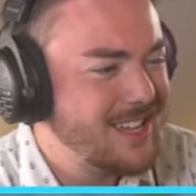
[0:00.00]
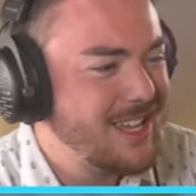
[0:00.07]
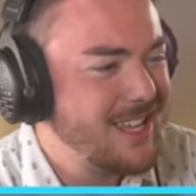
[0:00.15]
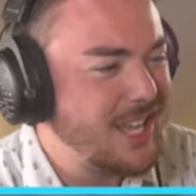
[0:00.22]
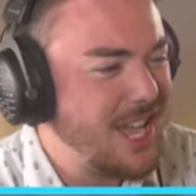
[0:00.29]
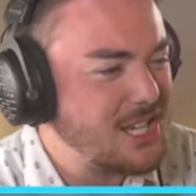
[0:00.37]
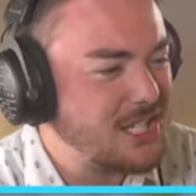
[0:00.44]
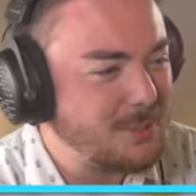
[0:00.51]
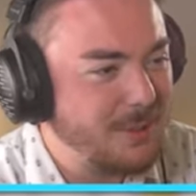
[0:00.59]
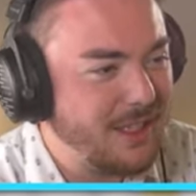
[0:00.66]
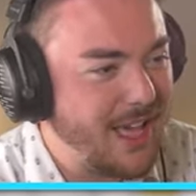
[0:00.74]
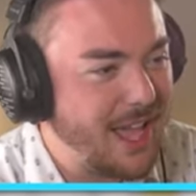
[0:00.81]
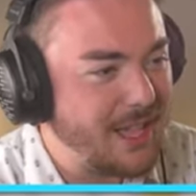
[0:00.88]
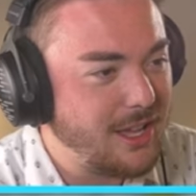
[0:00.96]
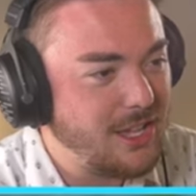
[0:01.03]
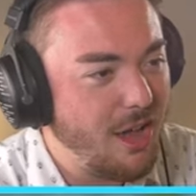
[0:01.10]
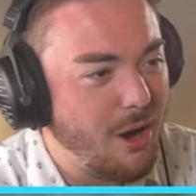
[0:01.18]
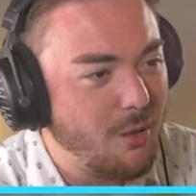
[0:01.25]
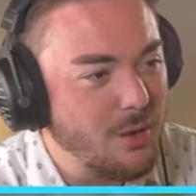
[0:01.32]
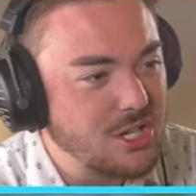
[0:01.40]
You can't just be like,
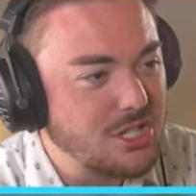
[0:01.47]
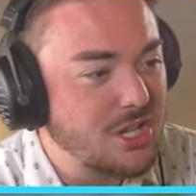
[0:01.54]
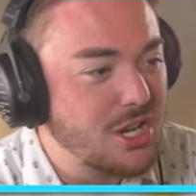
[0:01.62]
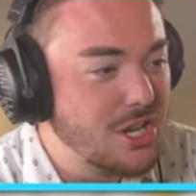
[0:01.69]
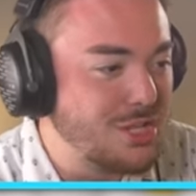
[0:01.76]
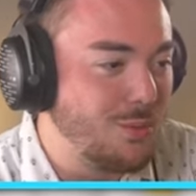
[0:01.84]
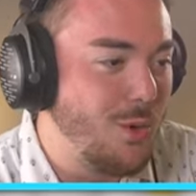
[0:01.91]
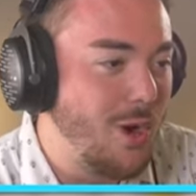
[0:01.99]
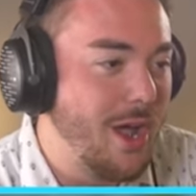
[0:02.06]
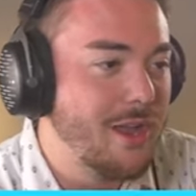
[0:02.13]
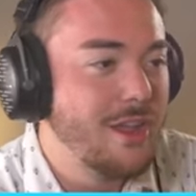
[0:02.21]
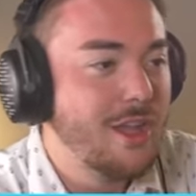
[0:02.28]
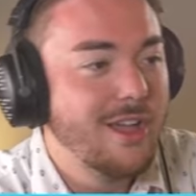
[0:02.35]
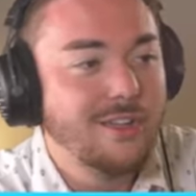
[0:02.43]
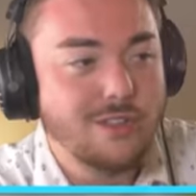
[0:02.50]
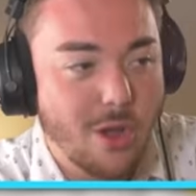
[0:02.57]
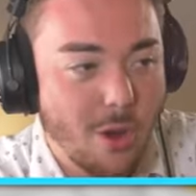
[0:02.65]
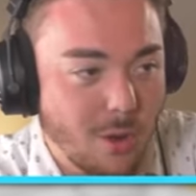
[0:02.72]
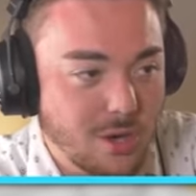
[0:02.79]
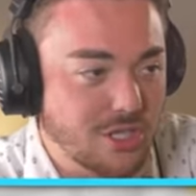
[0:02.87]
yo, it's this one.
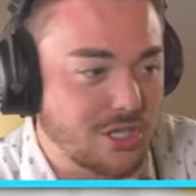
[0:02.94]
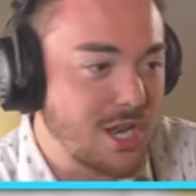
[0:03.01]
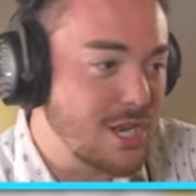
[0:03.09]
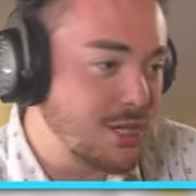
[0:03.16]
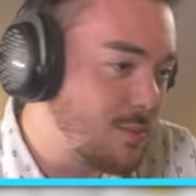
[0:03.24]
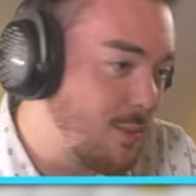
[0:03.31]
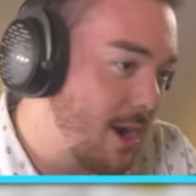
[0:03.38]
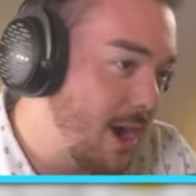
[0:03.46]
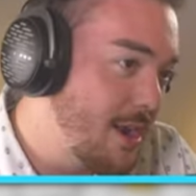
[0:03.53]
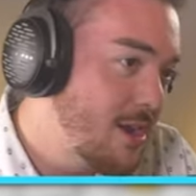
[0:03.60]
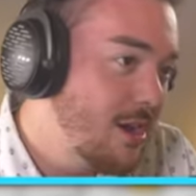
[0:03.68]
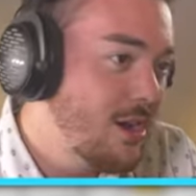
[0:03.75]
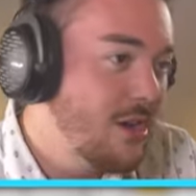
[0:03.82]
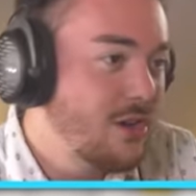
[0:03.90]
No, it's this one.